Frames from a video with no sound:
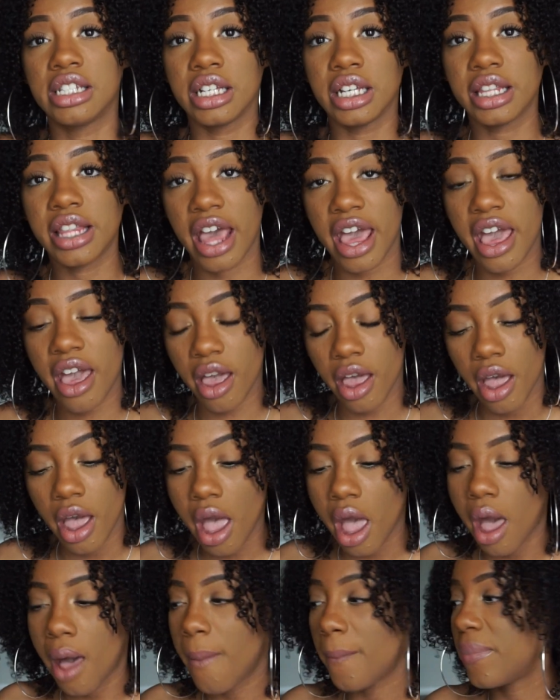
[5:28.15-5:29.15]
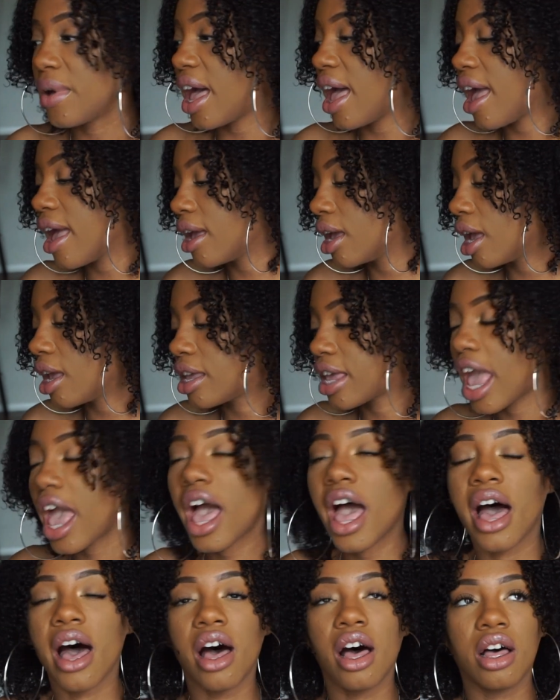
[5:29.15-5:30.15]
to that but
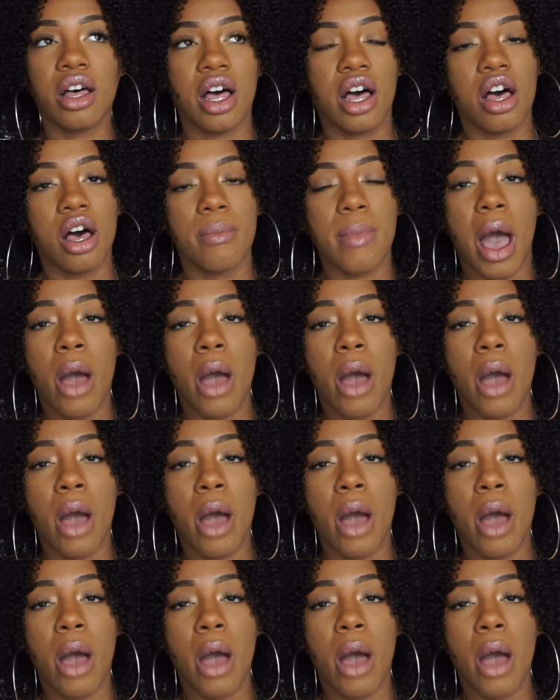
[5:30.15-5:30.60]
yeah um,